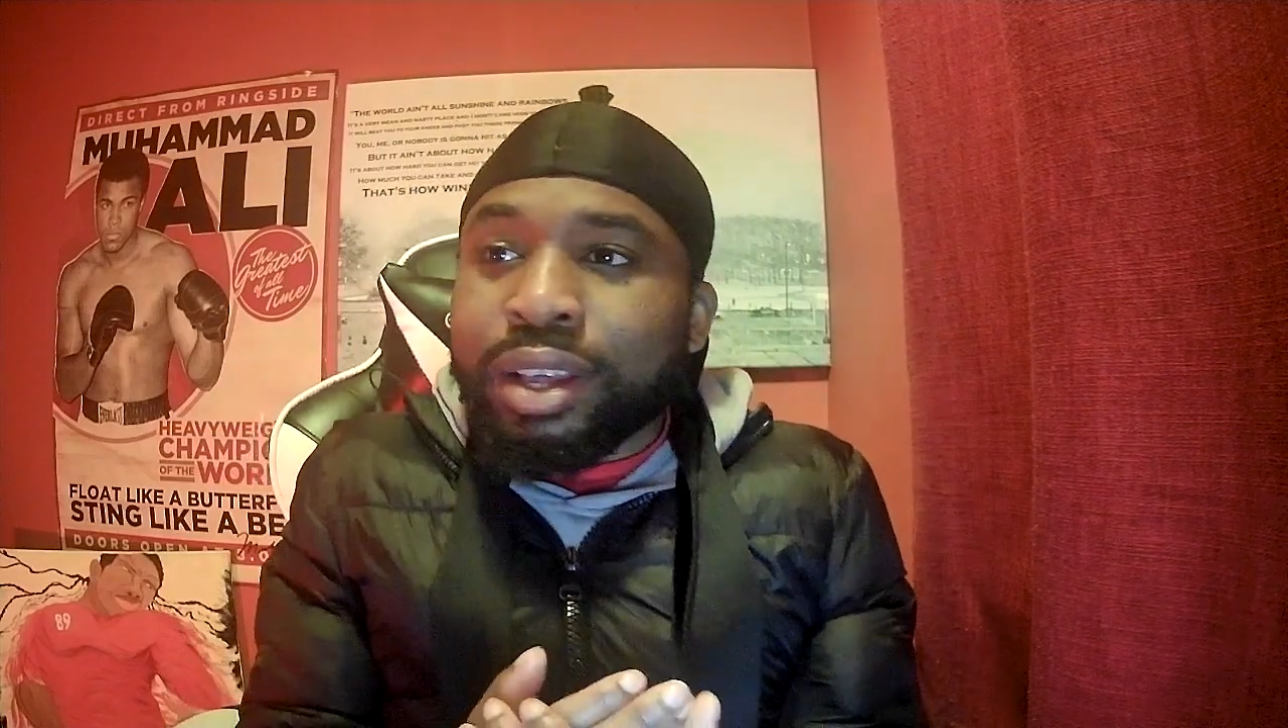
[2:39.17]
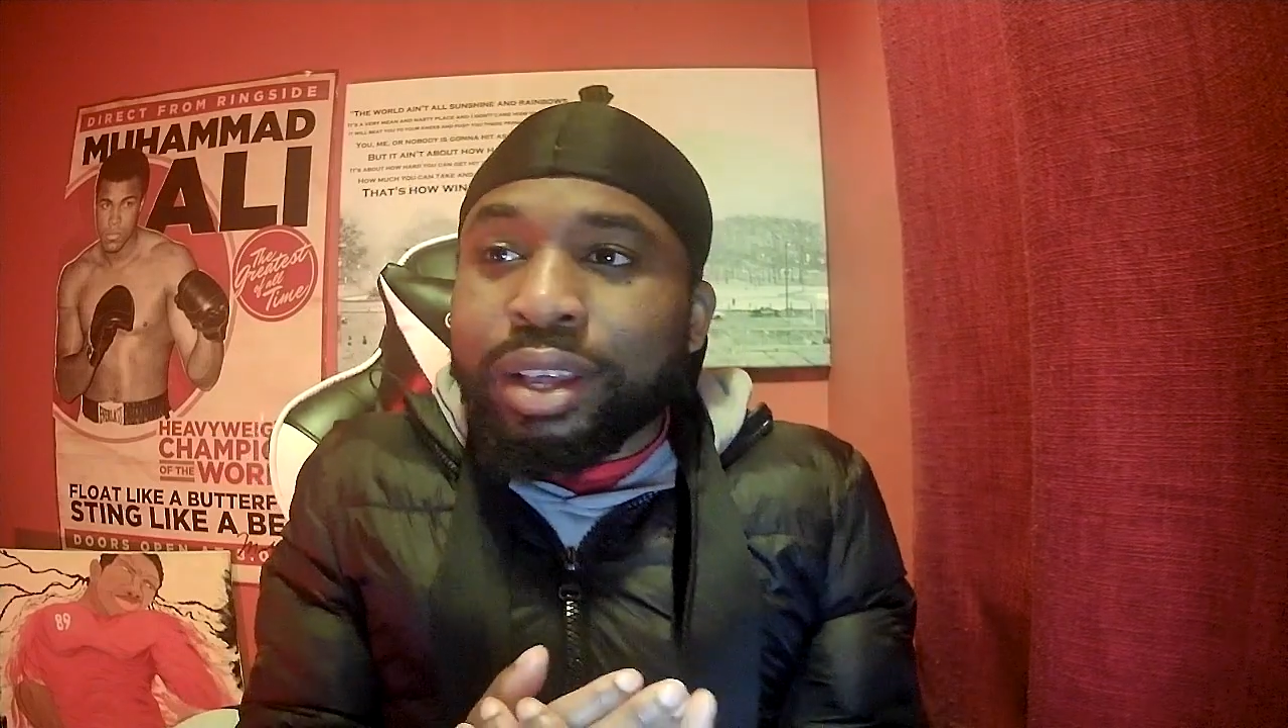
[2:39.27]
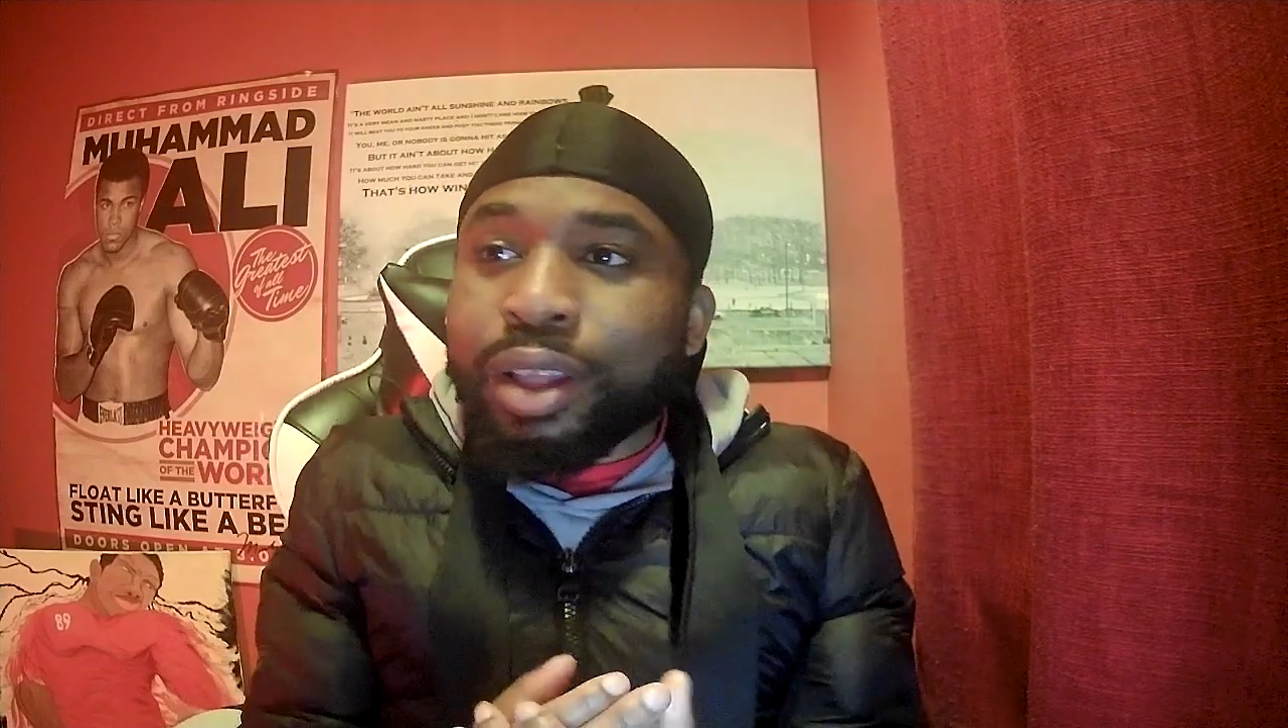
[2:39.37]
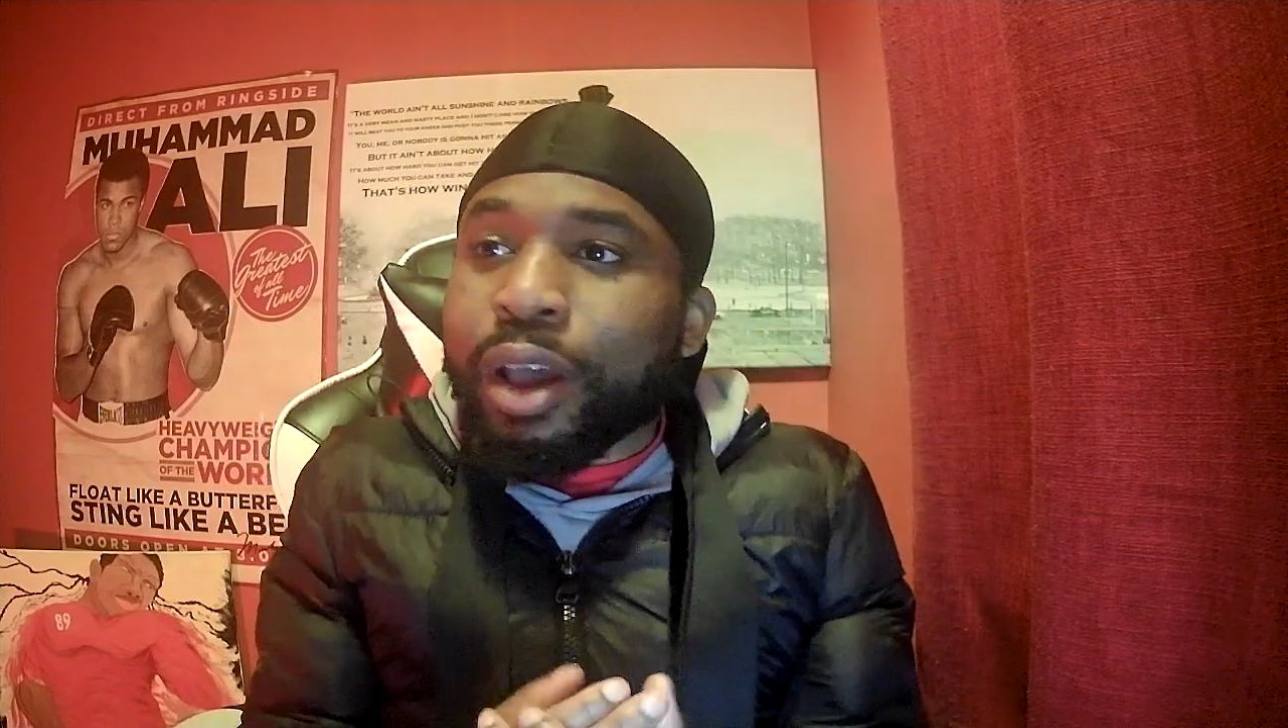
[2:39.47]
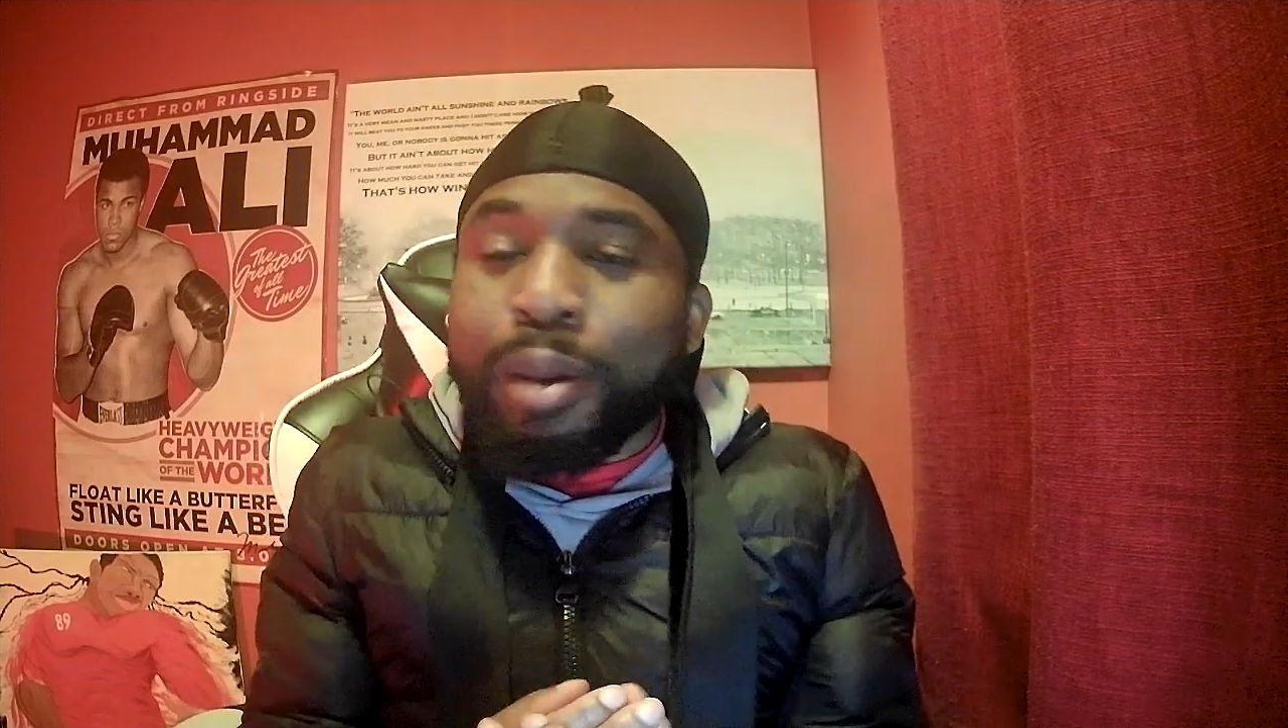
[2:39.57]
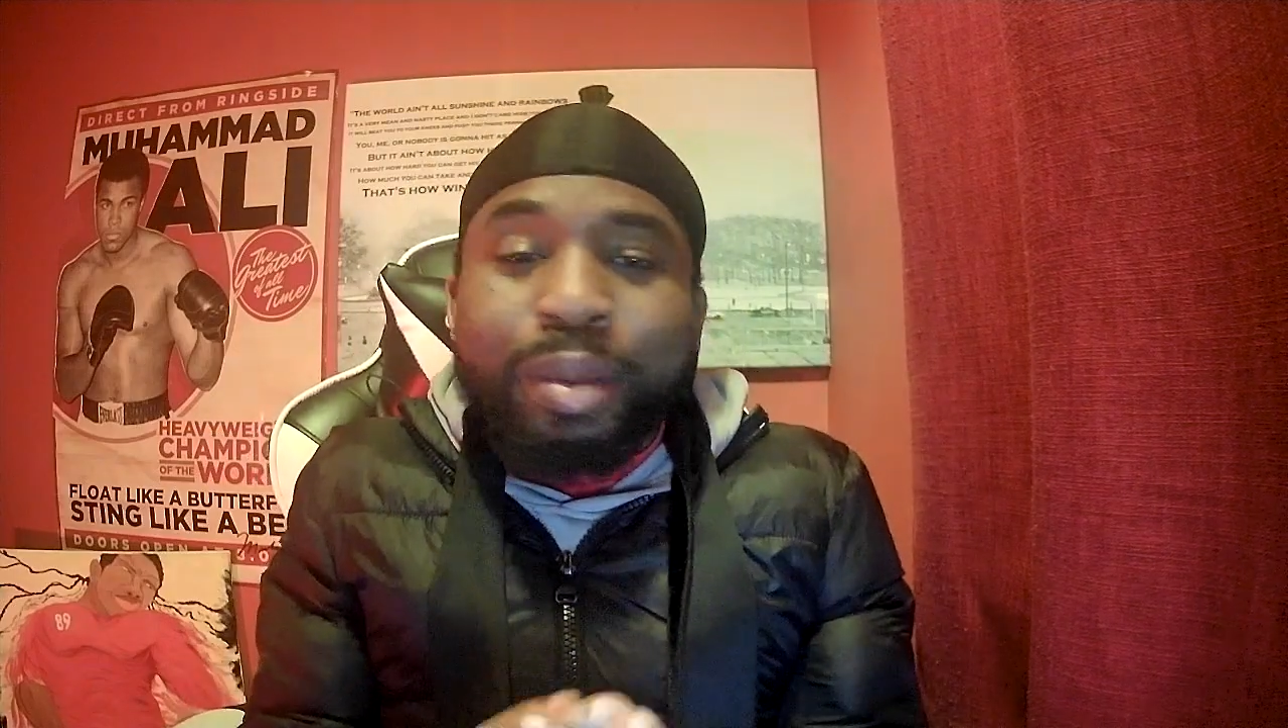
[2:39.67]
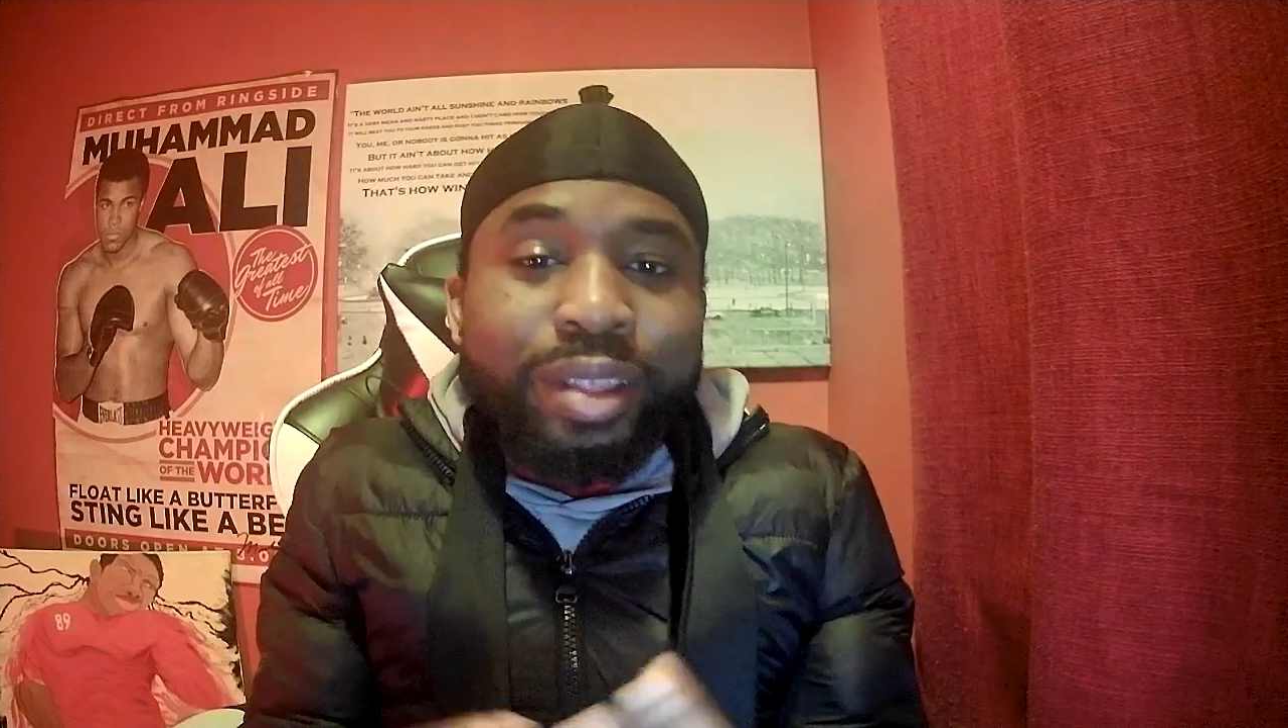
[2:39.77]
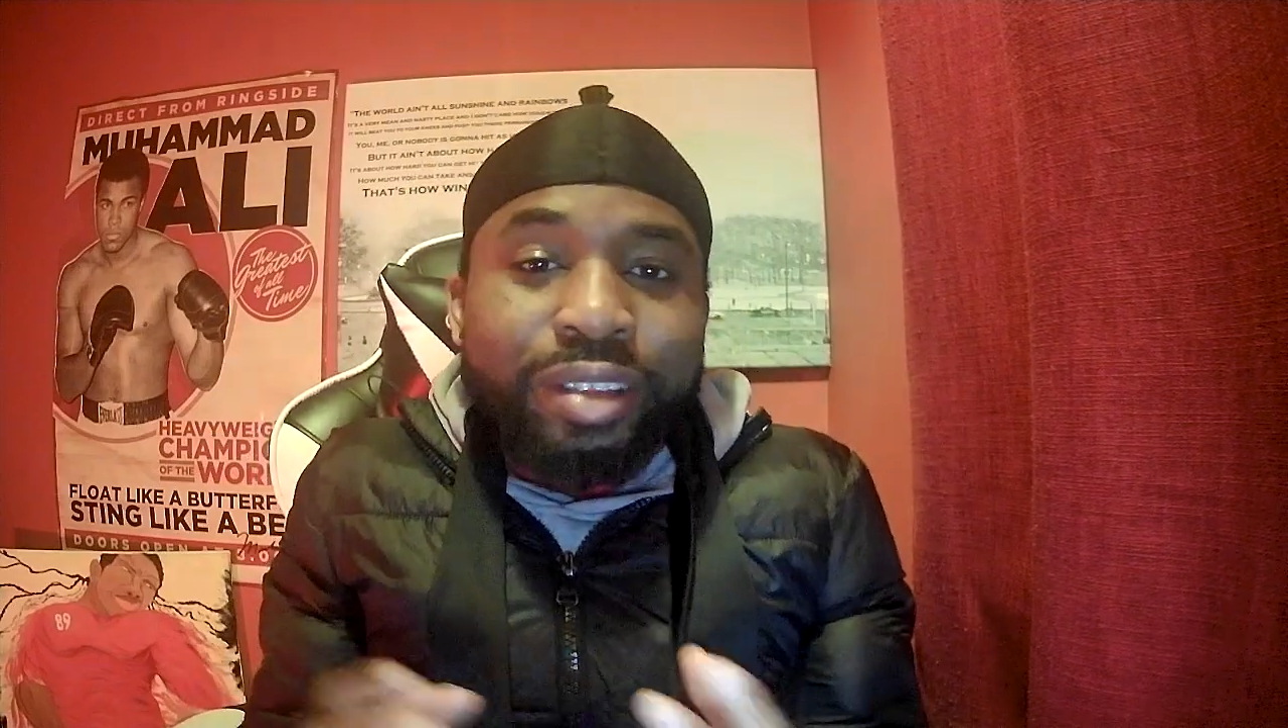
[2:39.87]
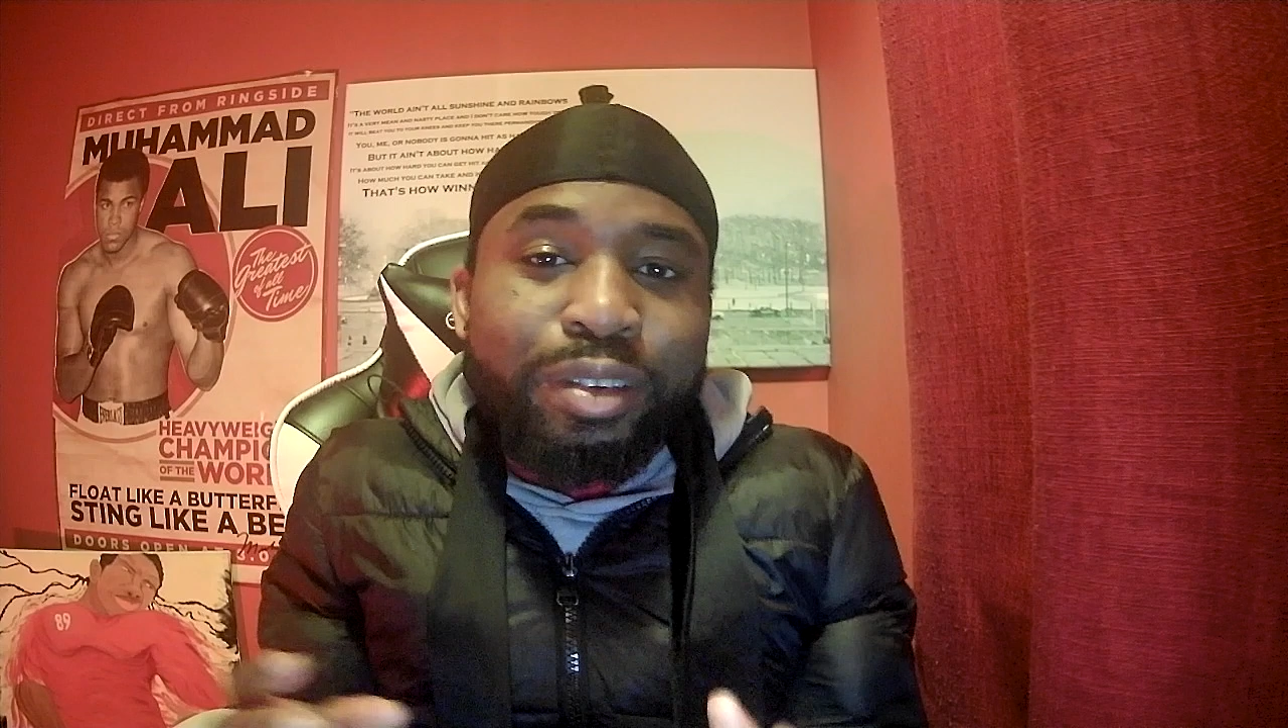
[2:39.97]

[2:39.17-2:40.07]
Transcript: you know, I mean,